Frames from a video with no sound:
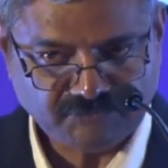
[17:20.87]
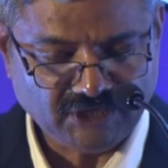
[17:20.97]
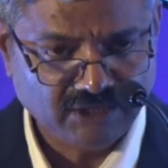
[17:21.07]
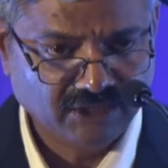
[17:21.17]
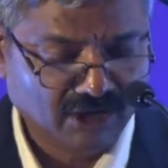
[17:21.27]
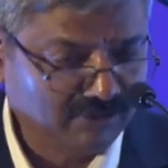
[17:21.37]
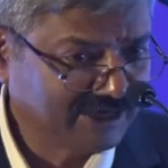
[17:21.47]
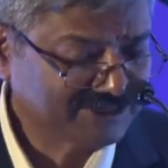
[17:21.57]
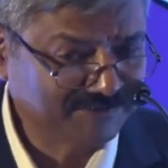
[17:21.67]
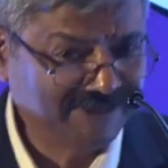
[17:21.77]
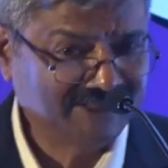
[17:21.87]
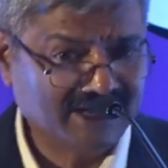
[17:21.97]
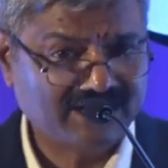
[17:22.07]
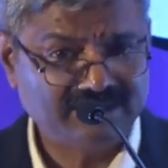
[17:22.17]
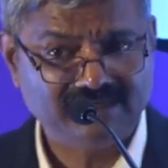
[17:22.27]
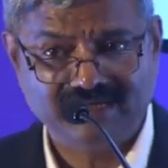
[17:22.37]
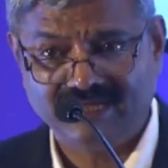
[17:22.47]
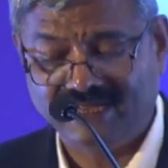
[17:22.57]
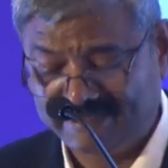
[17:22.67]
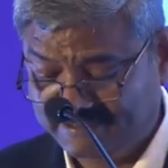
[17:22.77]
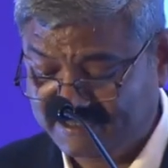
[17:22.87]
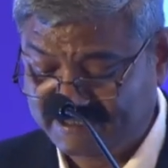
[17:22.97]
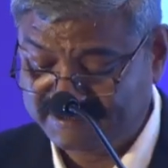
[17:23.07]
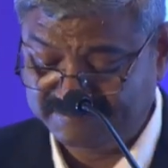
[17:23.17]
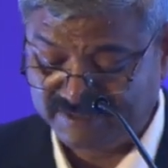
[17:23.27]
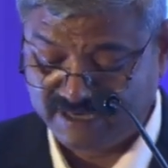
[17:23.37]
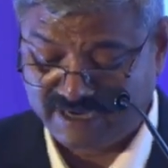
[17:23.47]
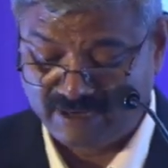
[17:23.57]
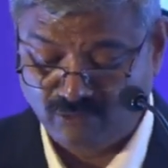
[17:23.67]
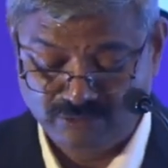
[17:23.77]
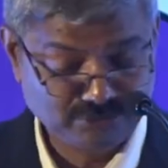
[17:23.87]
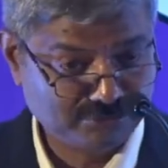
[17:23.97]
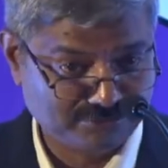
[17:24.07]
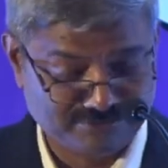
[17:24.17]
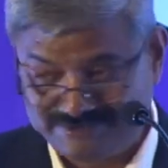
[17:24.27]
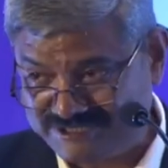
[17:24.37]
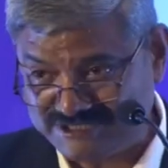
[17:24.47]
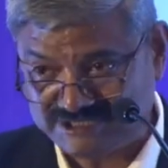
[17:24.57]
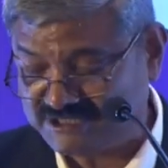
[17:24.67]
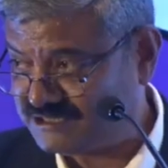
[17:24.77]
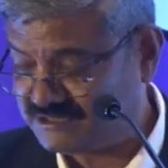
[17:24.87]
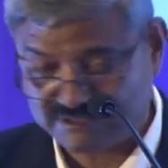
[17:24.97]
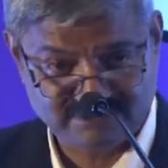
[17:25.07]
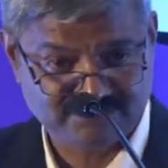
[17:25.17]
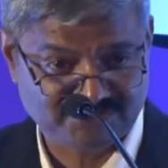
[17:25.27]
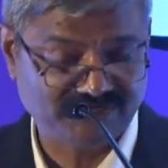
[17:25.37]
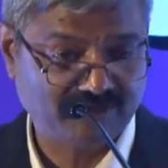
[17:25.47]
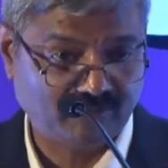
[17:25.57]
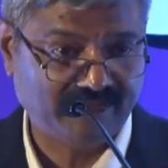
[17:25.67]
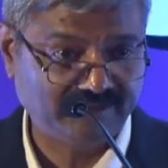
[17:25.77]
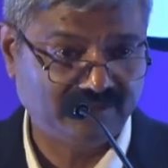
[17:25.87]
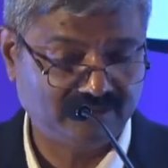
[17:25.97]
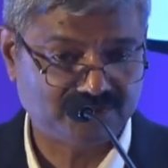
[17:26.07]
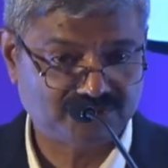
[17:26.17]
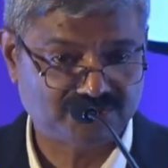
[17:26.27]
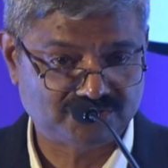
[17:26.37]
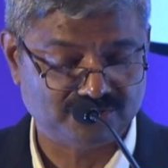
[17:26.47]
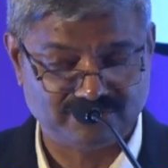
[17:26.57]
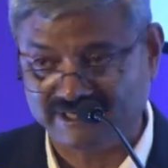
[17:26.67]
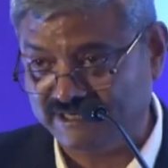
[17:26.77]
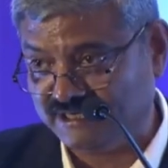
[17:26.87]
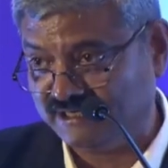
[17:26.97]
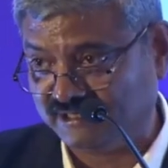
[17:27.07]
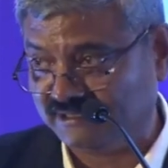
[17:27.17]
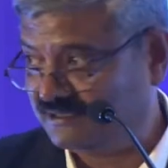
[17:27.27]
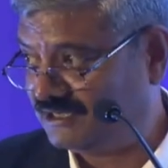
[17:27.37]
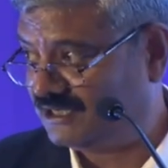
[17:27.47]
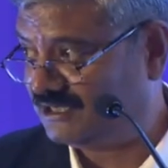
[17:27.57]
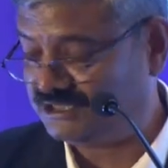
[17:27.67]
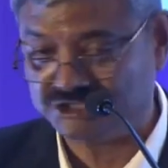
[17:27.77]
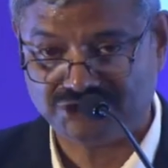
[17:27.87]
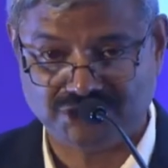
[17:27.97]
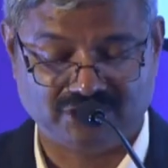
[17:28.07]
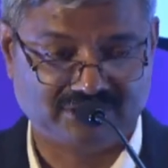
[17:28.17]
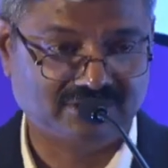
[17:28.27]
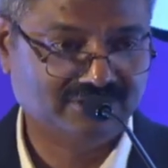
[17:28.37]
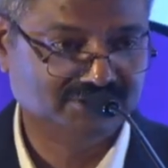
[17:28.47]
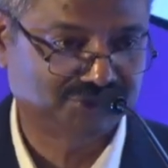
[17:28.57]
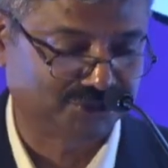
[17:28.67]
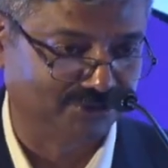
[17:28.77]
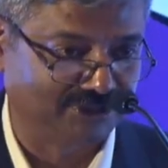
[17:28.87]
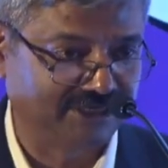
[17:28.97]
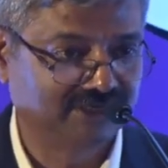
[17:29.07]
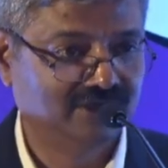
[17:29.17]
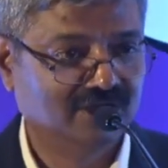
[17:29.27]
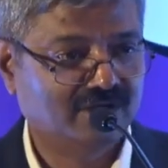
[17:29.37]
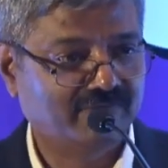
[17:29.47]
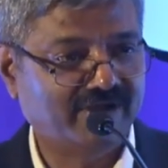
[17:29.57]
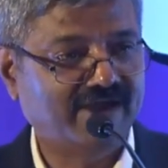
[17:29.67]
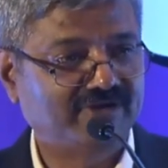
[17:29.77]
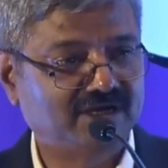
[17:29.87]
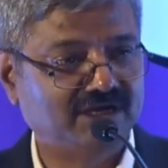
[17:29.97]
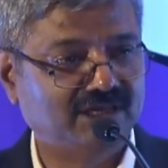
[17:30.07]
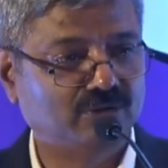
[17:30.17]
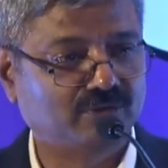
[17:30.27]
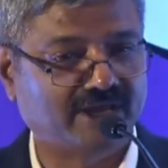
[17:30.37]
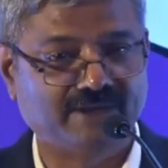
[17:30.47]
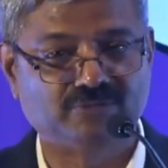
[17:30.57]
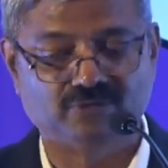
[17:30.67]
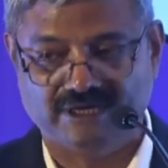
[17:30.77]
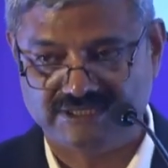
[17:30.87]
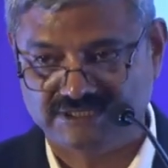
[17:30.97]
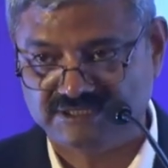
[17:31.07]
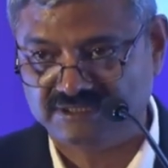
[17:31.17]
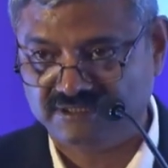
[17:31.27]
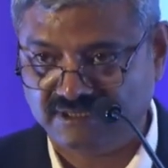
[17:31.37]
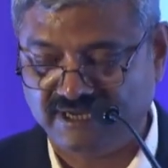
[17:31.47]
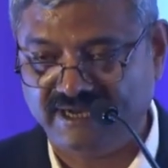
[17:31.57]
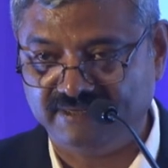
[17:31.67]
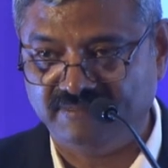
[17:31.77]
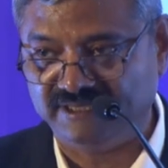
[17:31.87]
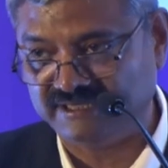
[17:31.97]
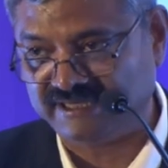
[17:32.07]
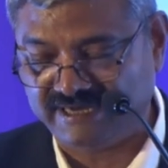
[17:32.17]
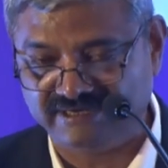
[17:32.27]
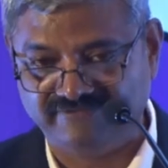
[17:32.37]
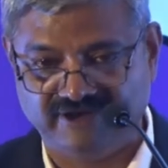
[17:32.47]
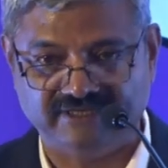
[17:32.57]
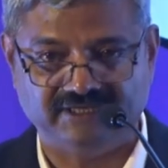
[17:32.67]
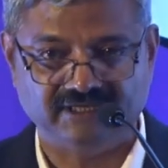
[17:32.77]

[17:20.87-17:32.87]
Now, Asmita, and I want to just say one story here, a short story. We have a girl who came to us, had a mother, had a father.